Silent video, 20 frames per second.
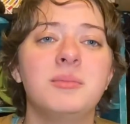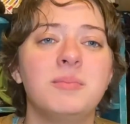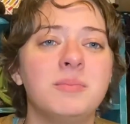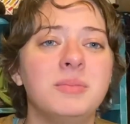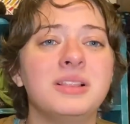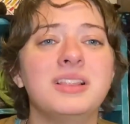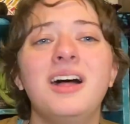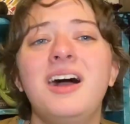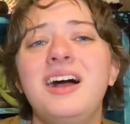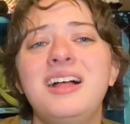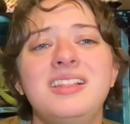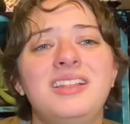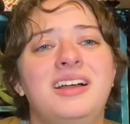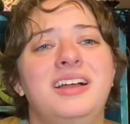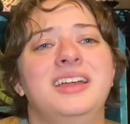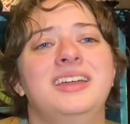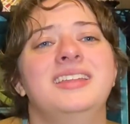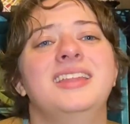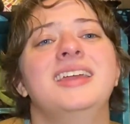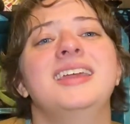
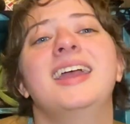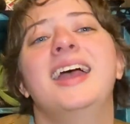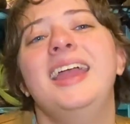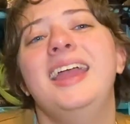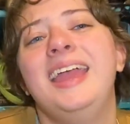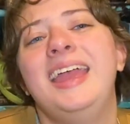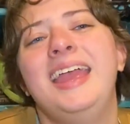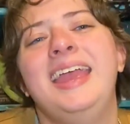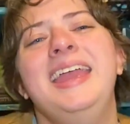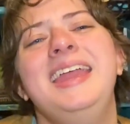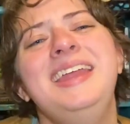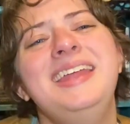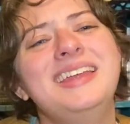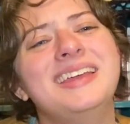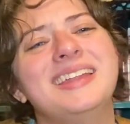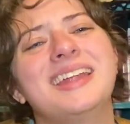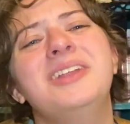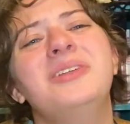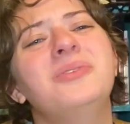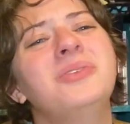plotline? Like, I hate
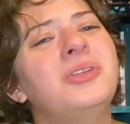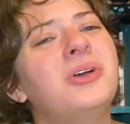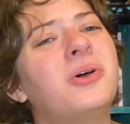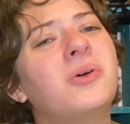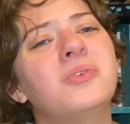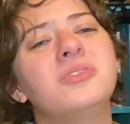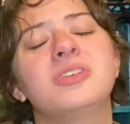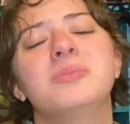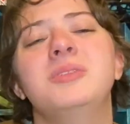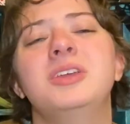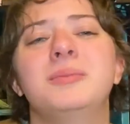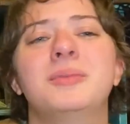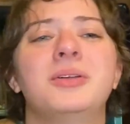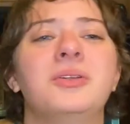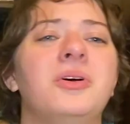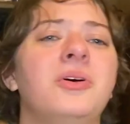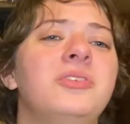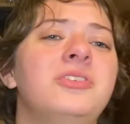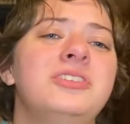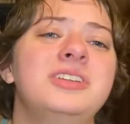it. I don't know, something
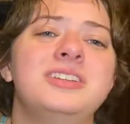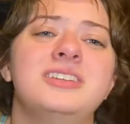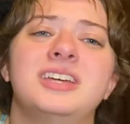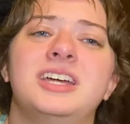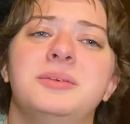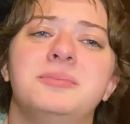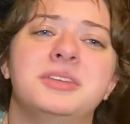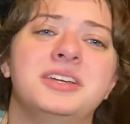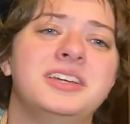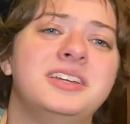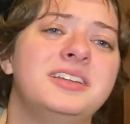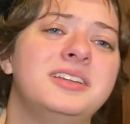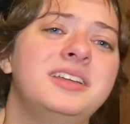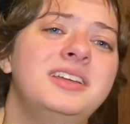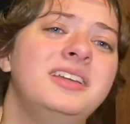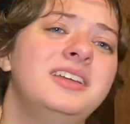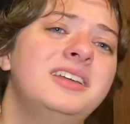about alternate timeline,